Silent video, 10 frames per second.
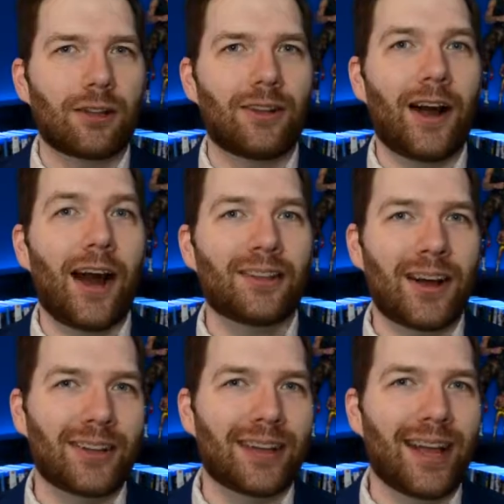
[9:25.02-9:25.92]
La
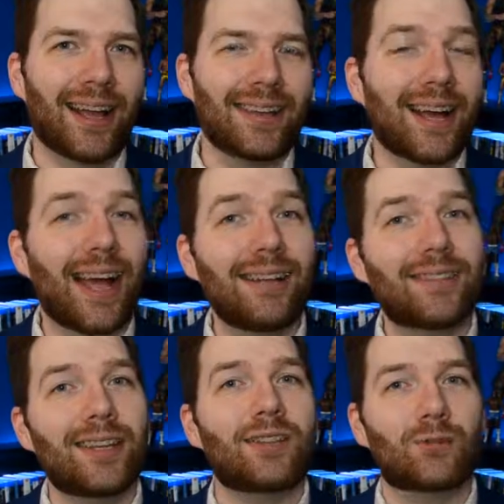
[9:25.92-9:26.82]
La Land. I had to
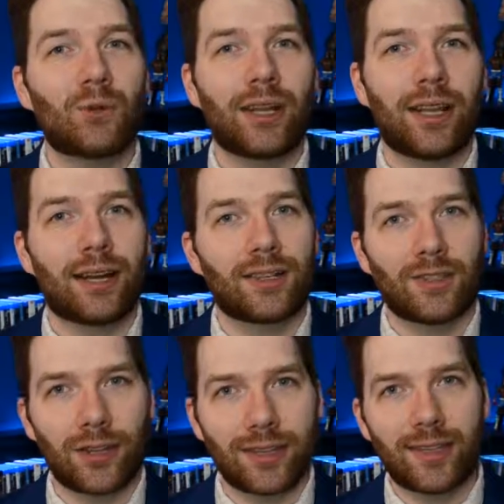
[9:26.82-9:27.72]
see this one again. I
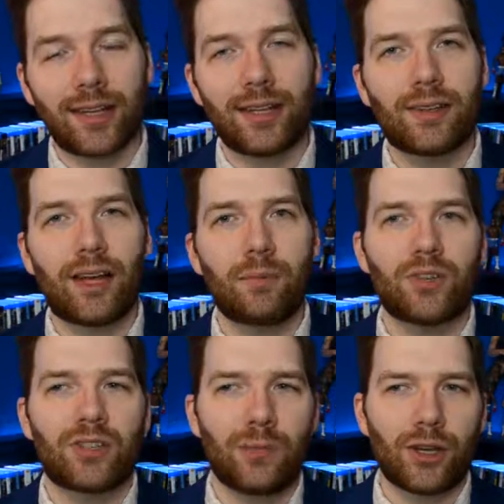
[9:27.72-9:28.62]
saw it a second time
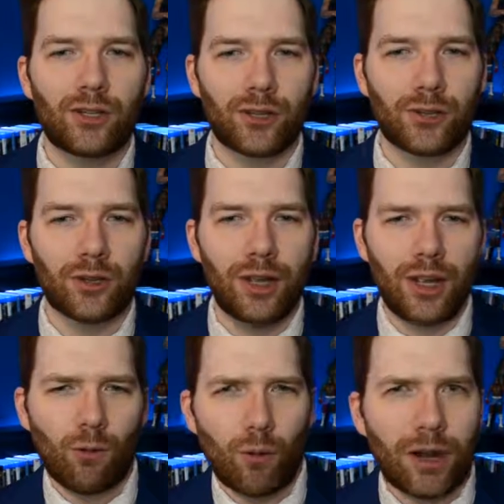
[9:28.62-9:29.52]
just to make sure
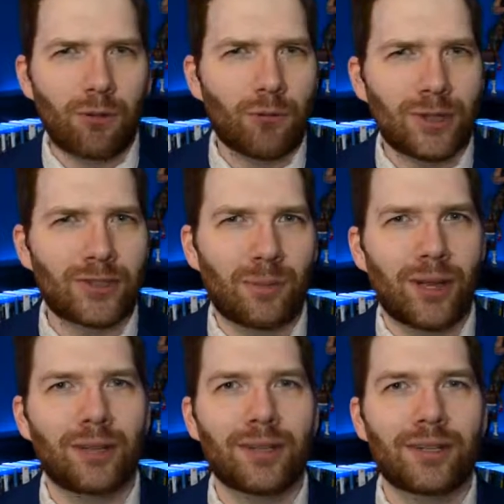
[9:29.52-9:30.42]
where it was on
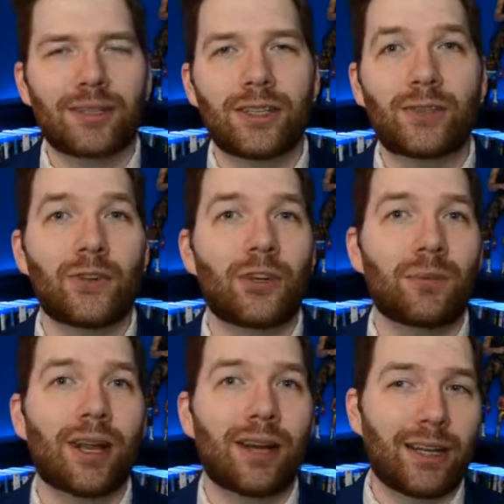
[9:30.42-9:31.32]
my list. This
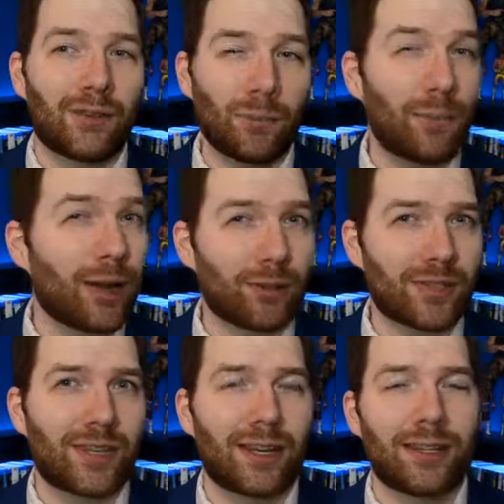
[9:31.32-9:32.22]
film got even better
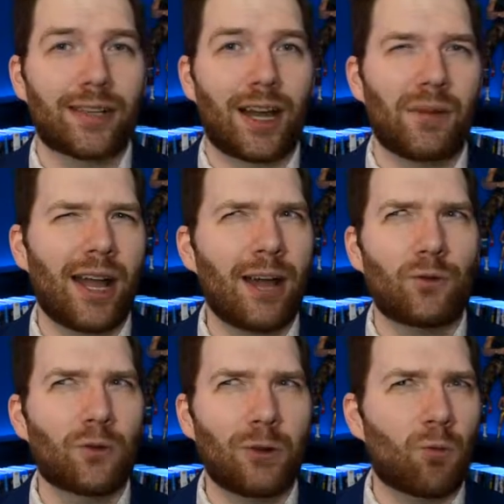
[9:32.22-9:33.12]
the second time. I
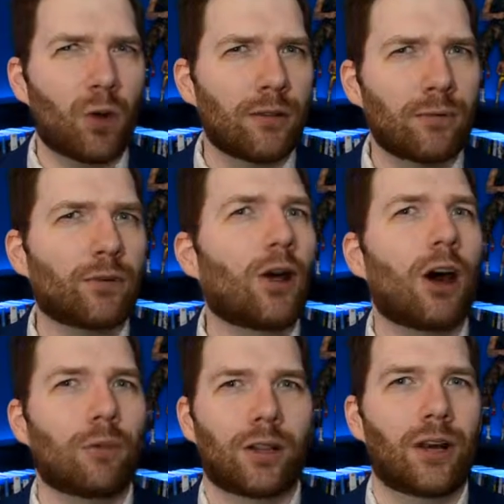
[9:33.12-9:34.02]
have only one
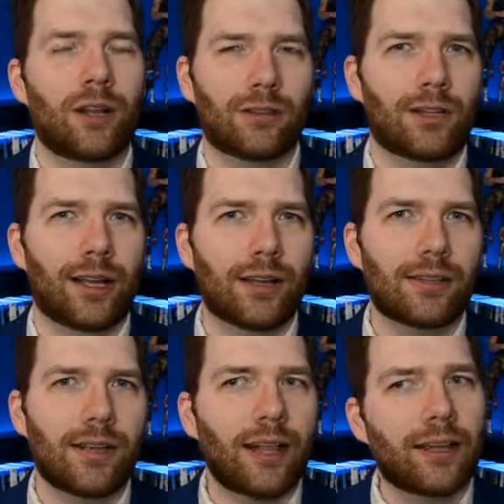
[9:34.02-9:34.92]
flaw with La La
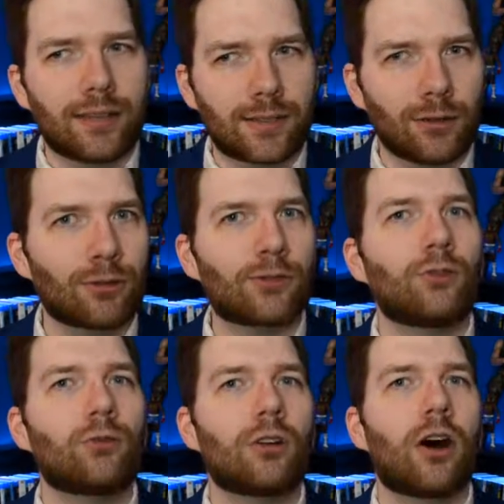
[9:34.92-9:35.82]
Land. I think it's a little
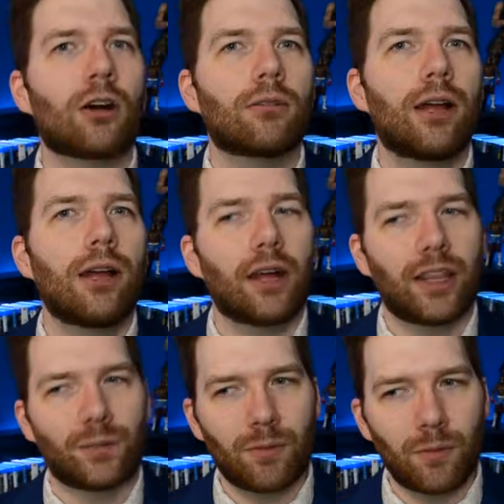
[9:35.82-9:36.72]
too long. I
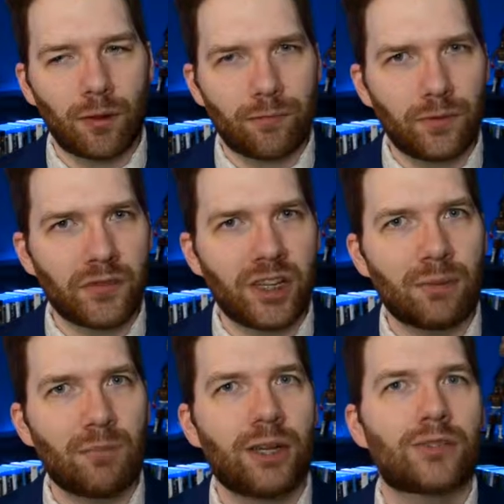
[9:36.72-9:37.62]
think maybe about
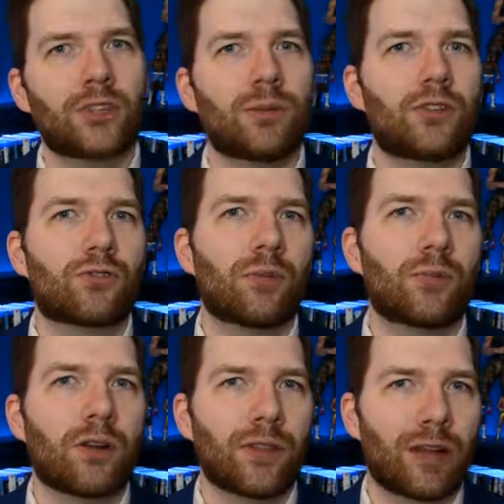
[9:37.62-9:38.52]
15 minutes could be
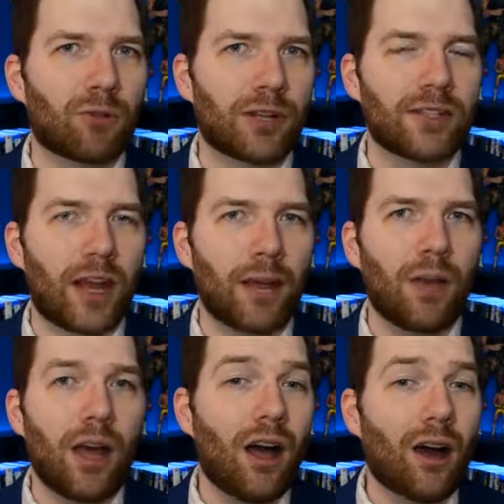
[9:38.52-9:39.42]
trimmed off of that runtime.